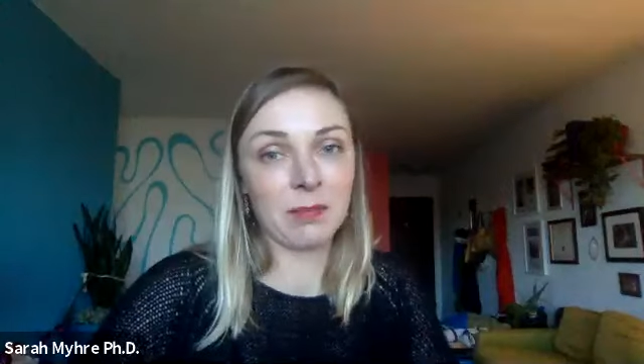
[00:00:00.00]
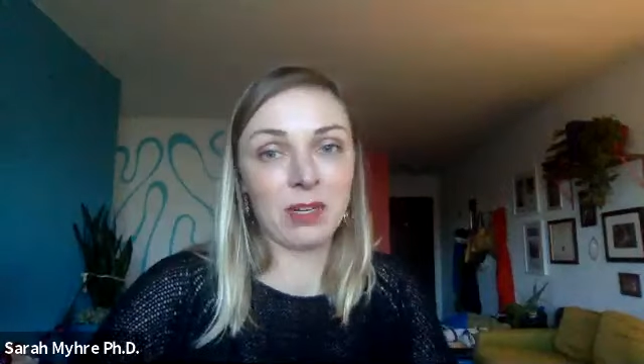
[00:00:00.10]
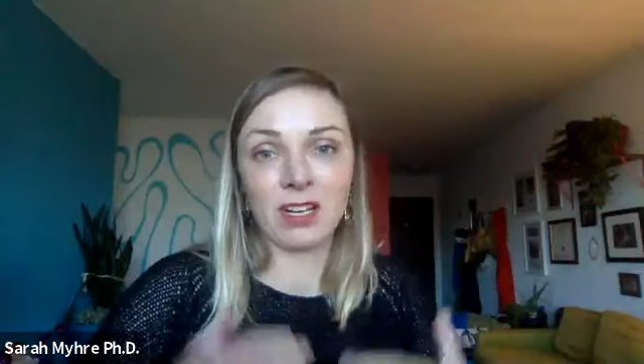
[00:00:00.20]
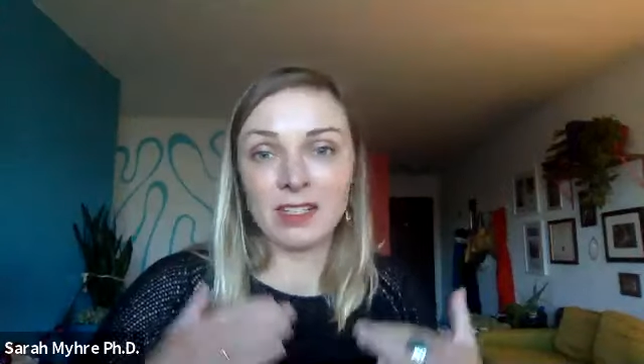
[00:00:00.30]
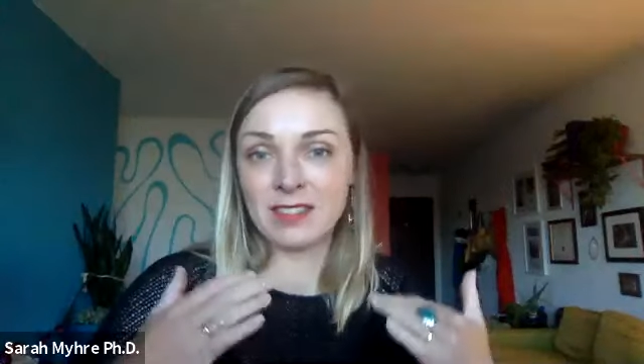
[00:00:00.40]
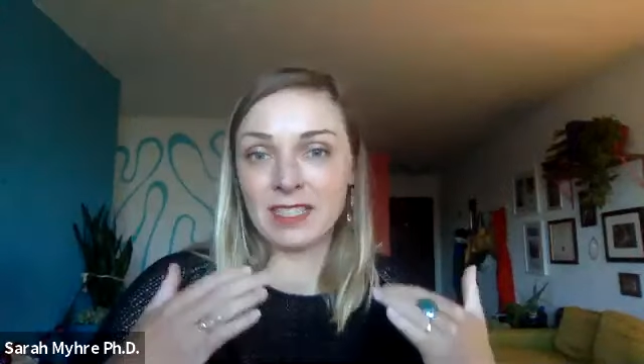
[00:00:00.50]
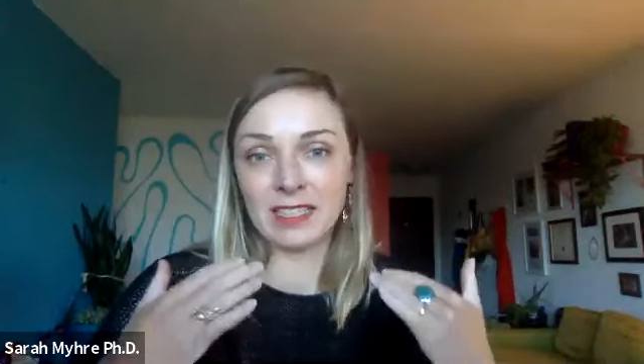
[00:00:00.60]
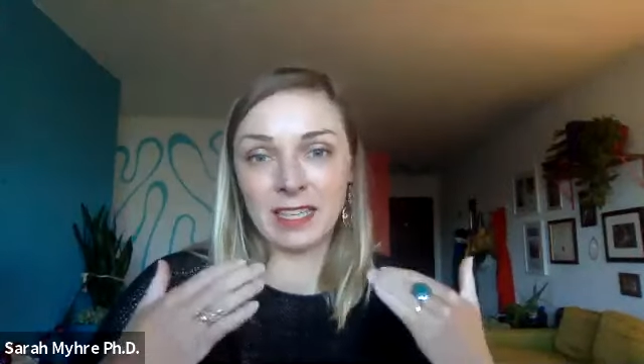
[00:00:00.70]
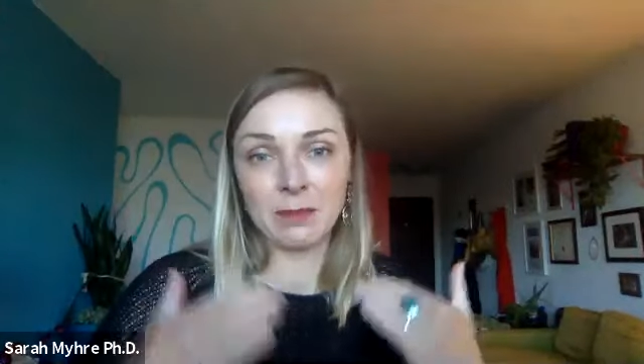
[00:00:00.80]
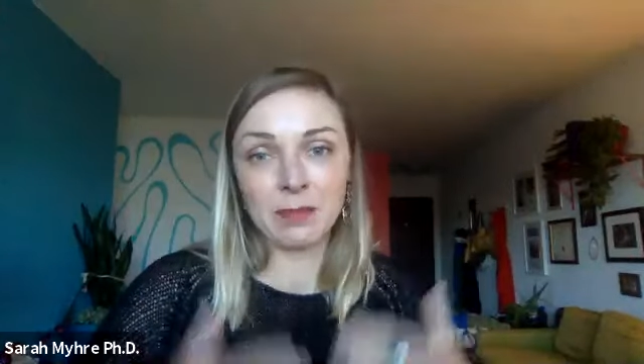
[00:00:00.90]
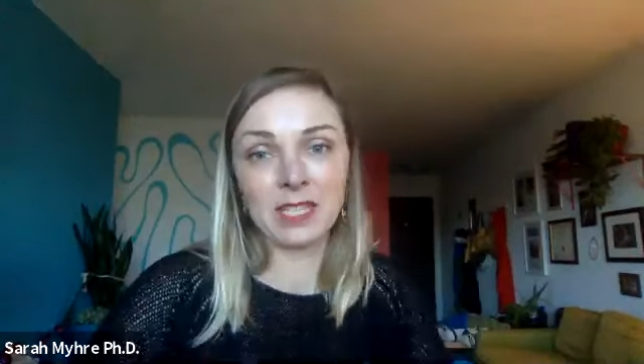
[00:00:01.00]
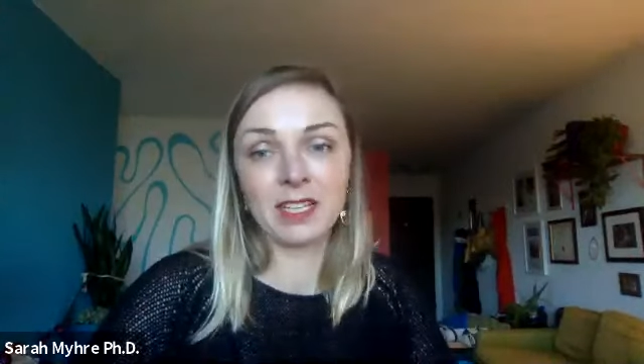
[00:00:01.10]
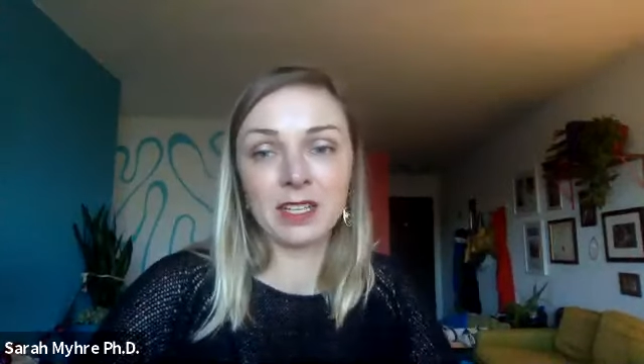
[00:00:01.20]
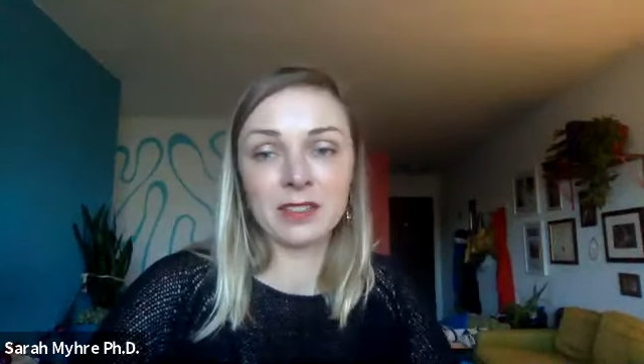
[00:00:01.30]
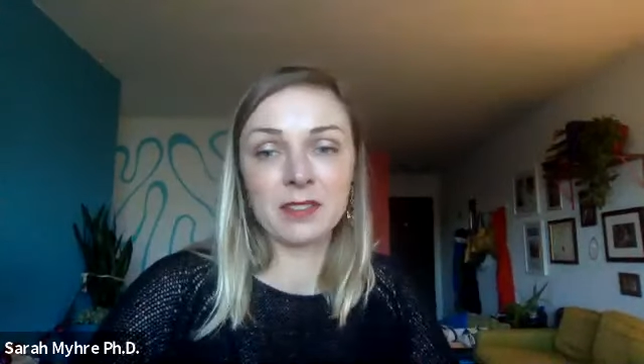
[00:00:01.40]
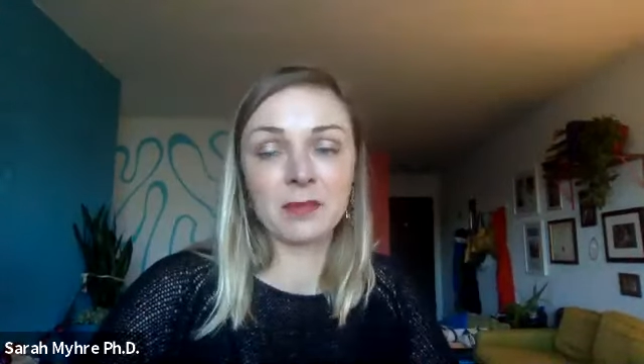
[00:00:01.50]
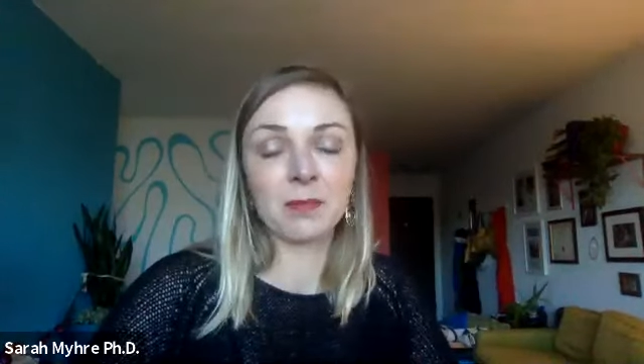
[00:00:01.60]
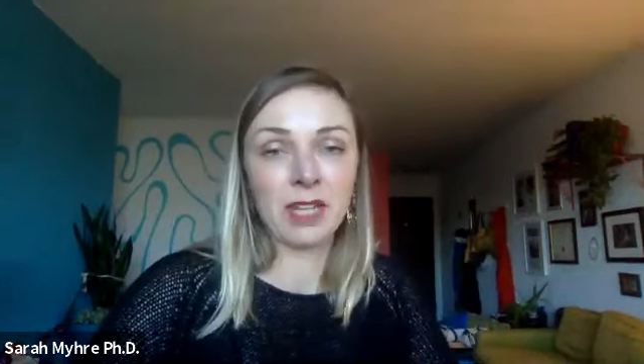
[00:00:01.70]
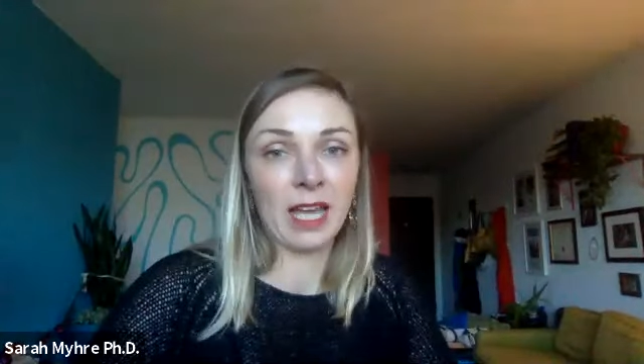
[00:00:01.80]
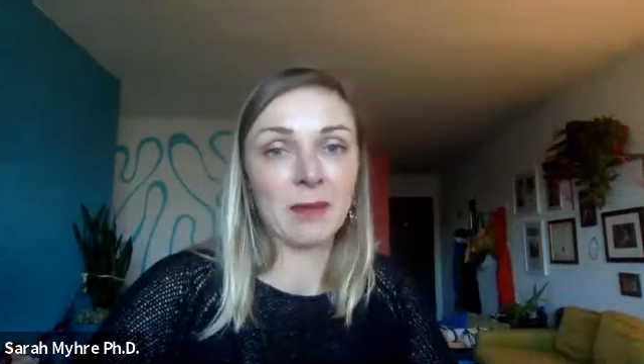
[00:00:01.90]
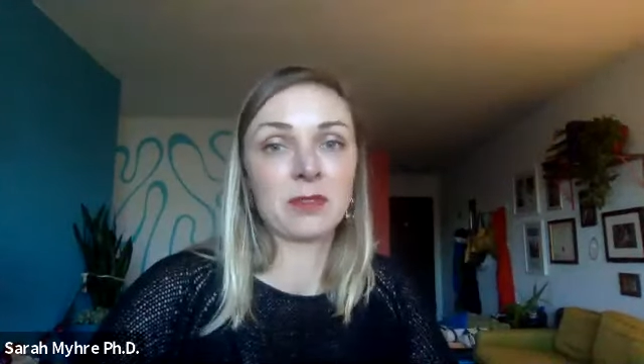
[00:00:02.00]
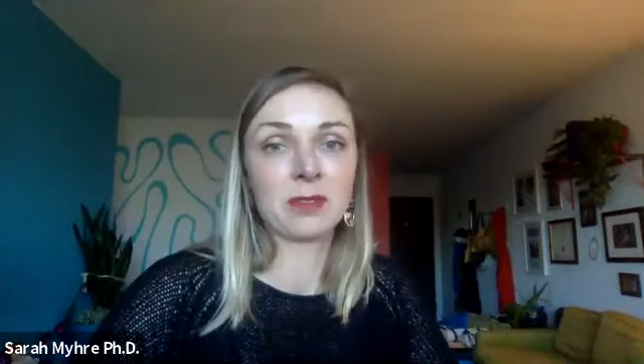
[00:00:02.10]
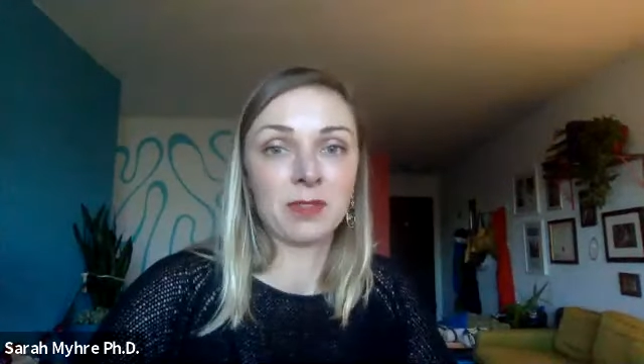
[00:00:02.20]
But honestly, like, being here is an absolute